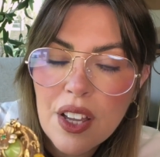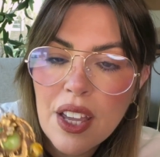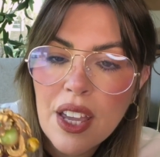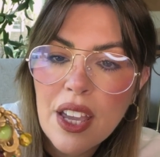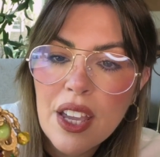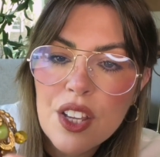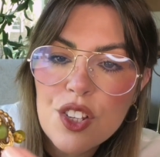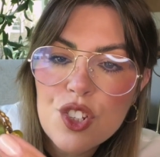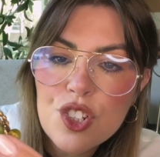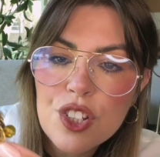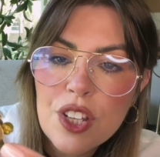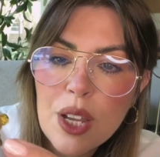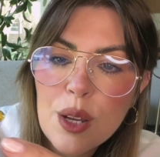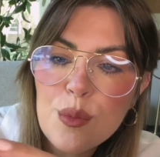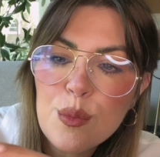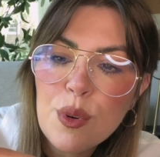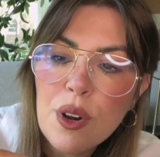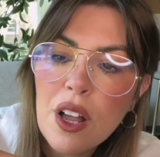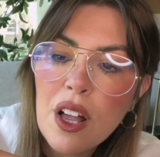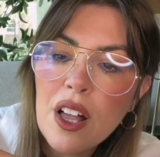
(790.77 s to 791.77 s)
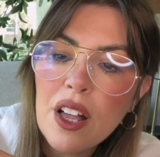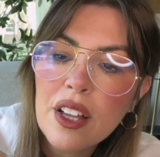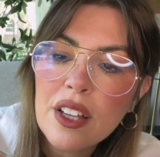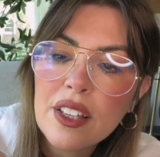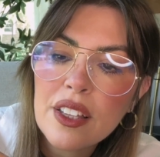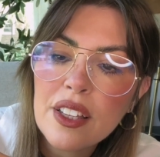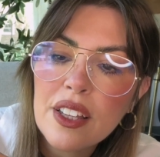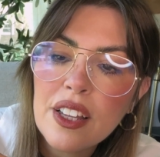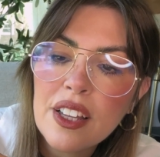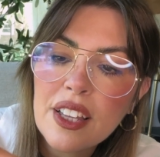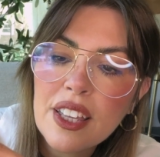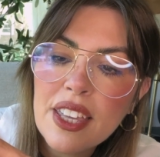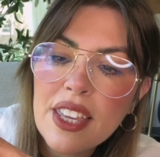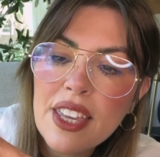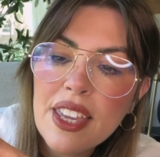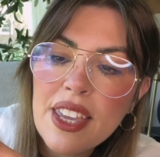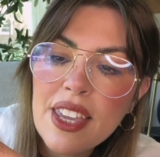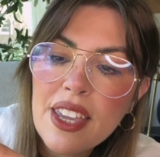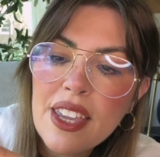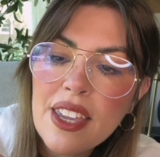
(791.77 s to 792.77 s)
a shamrock, a
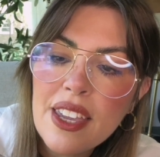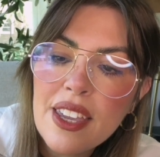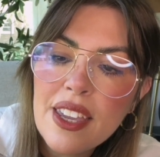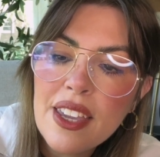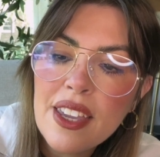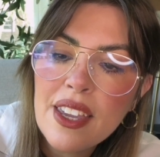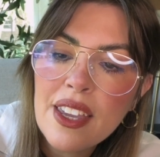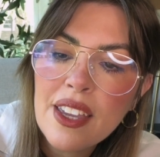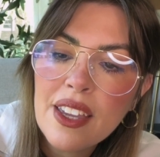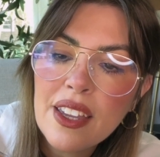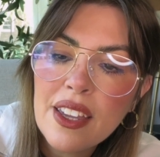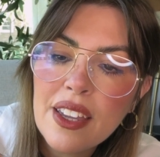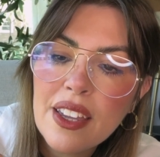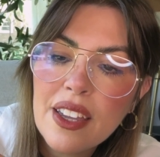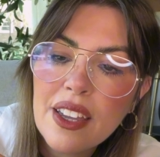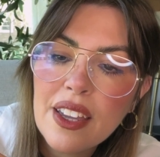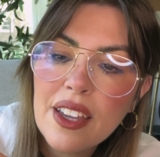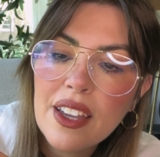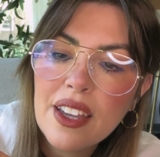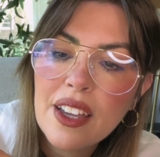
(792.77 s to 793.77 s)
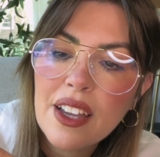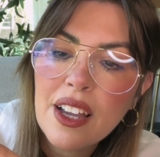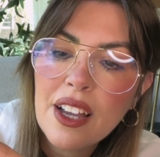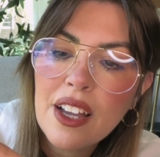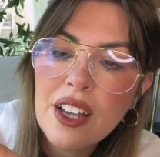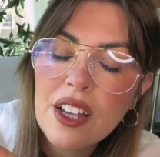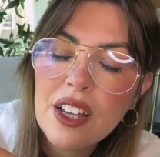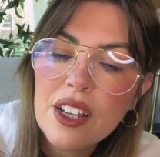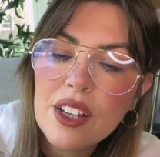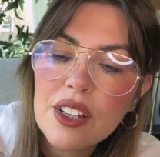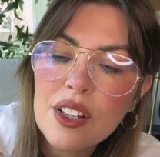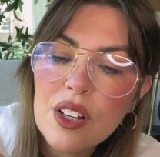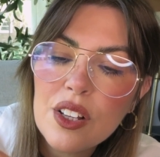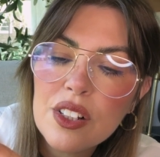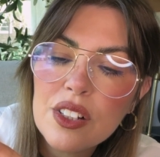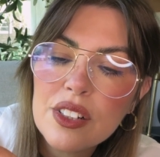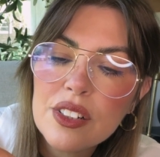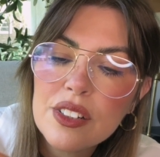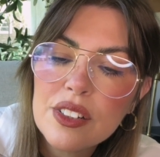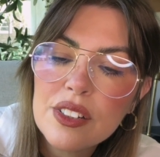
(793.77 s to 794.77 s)
key, a
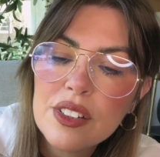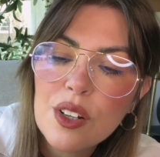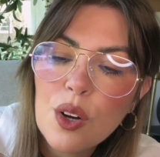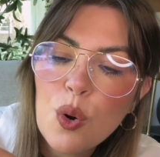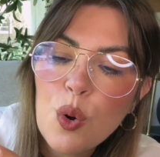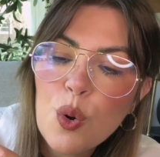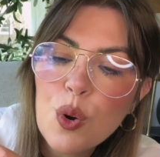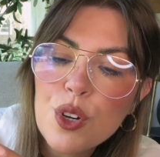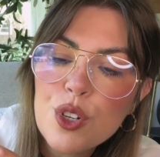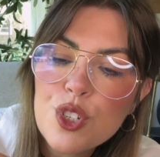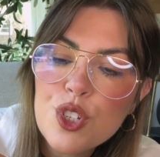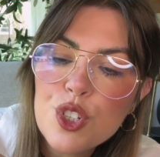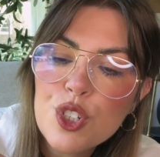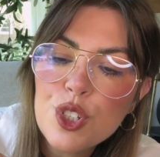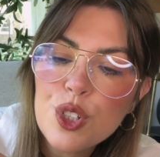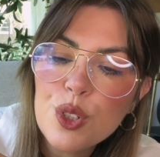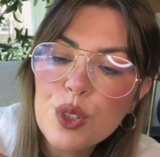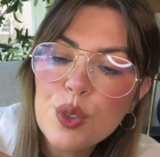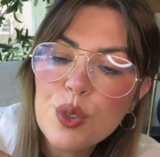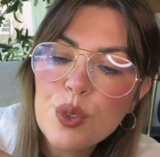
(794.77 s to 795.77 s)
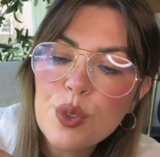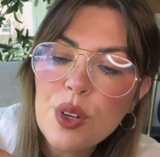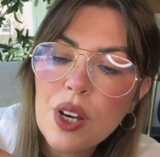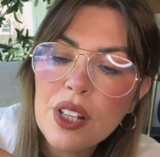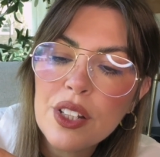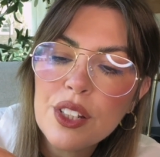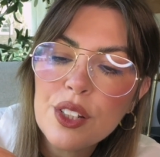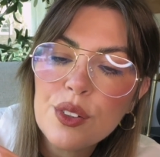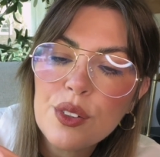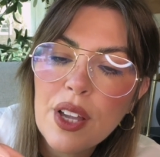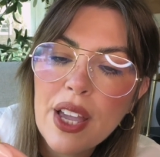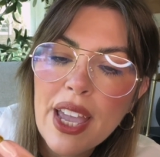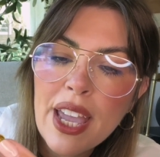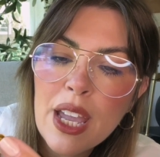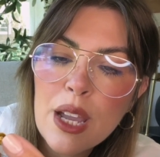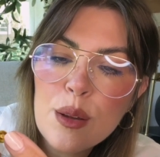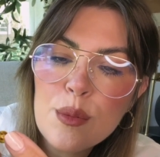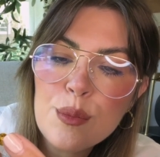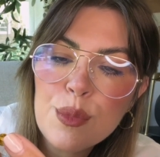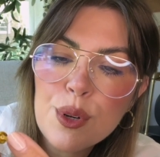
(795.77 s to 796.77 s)
horseshoe, a little
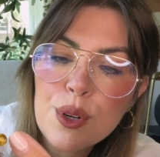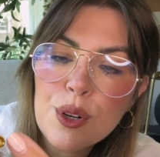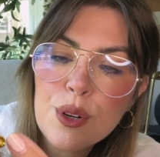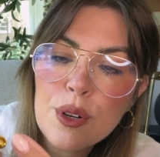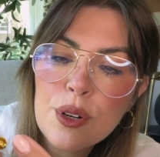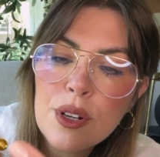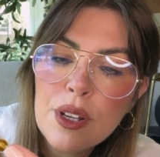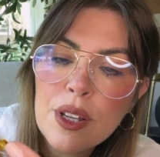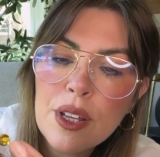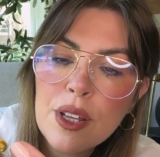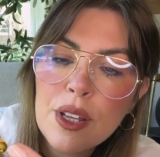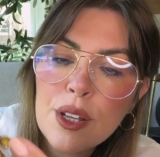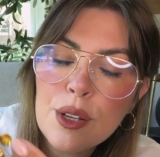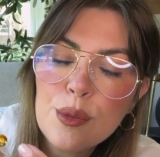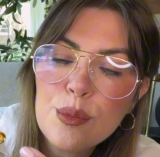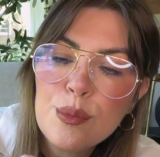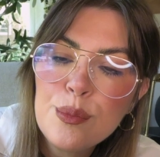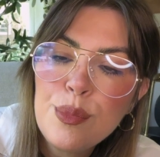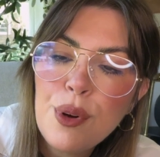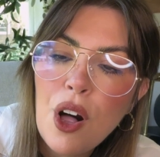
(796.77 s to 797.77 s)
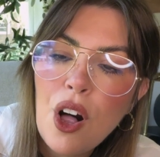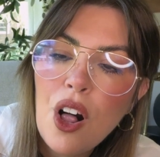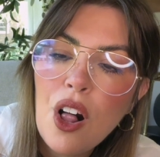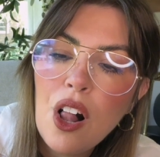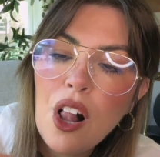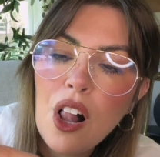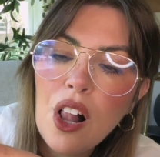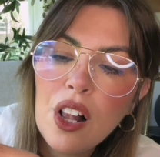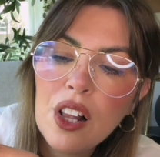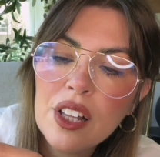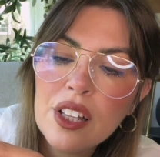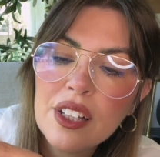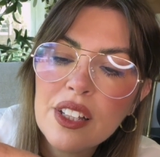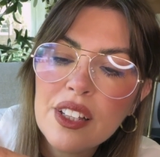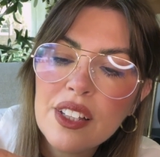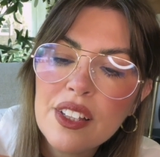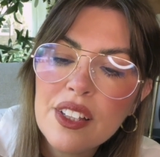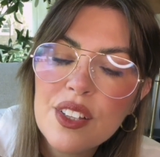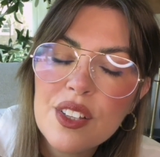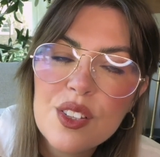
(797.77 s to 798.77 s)
amber ball.
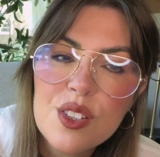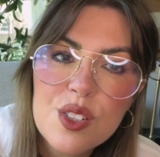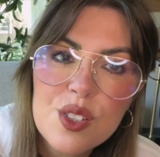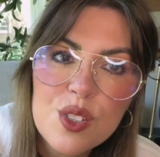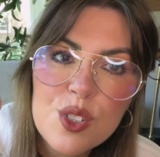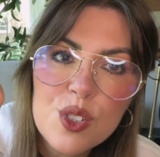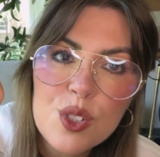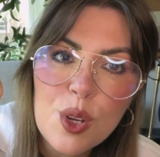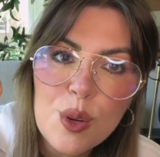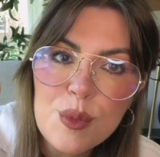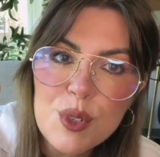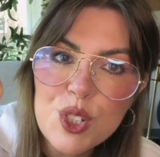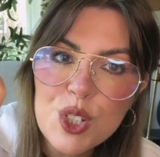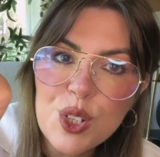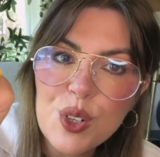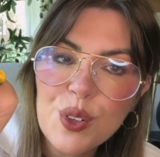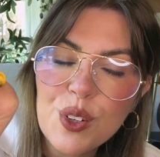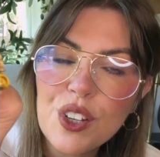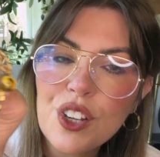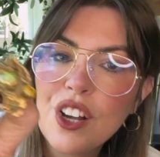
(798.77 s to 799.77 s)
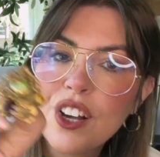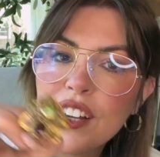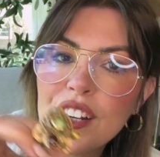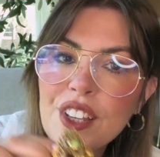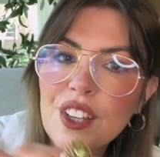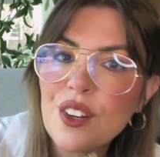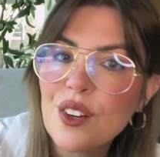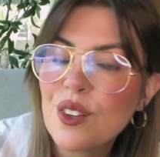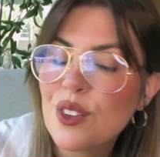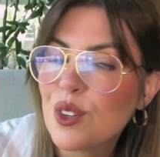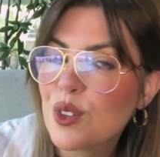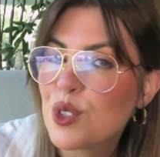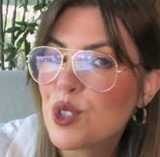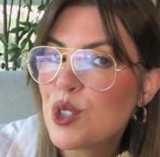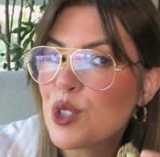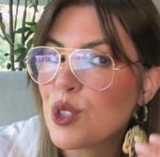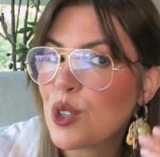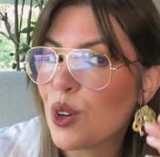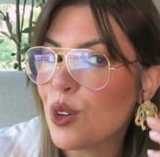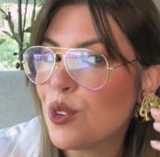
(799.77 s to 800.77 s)
So much going on here. They're
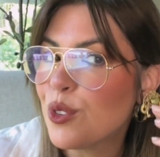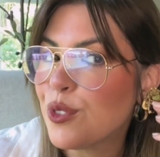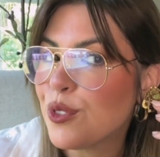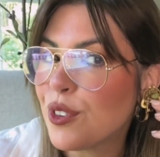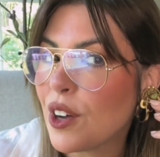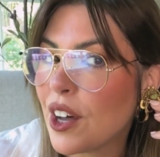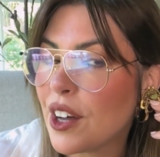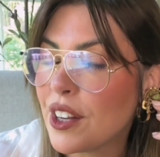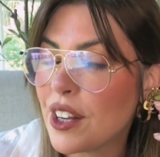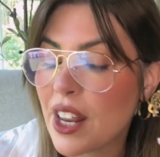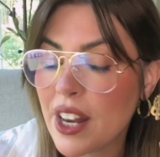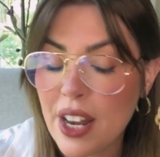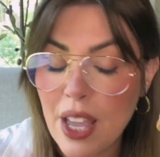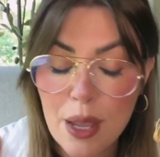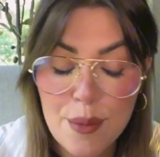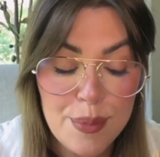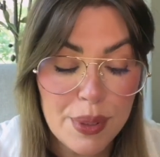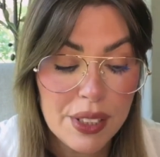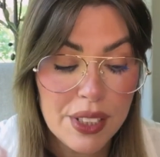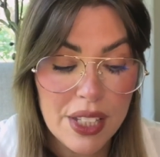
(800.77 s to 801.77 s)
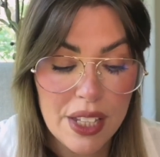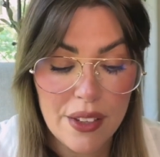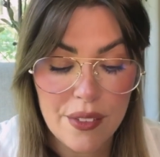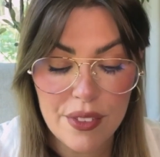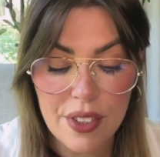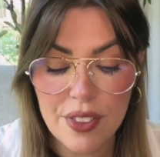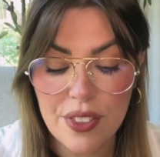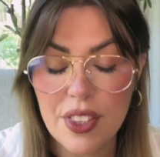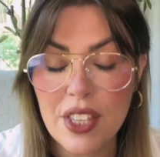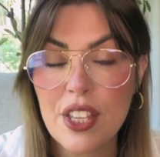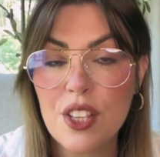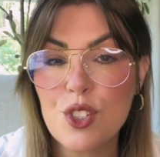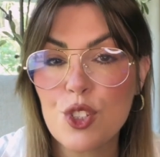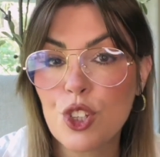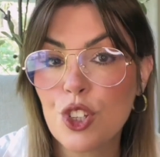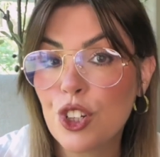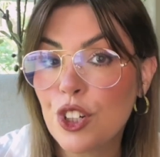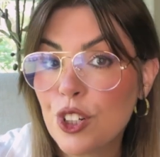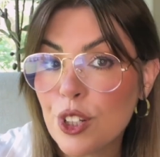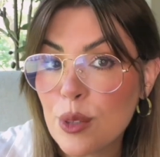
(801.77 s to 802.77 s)
so fun. And I believe that
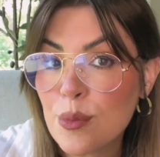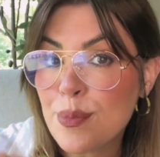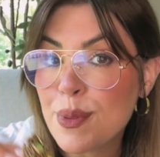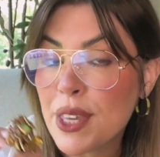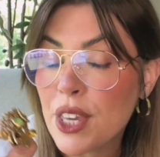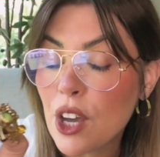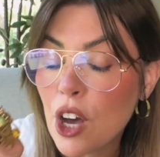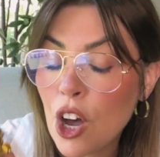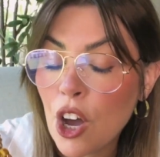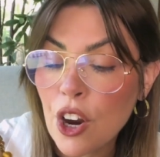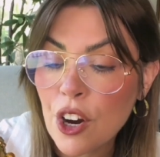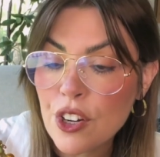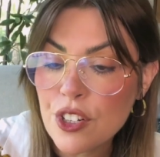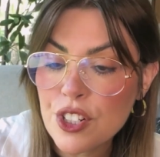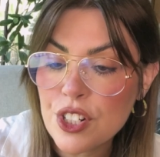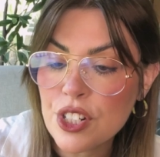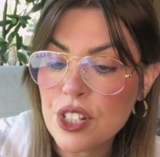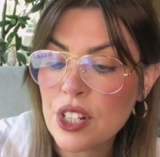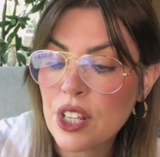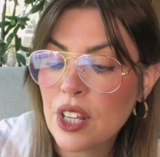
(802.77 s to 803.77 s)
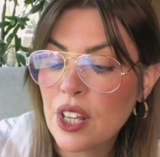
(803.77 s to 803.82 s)
these could be art.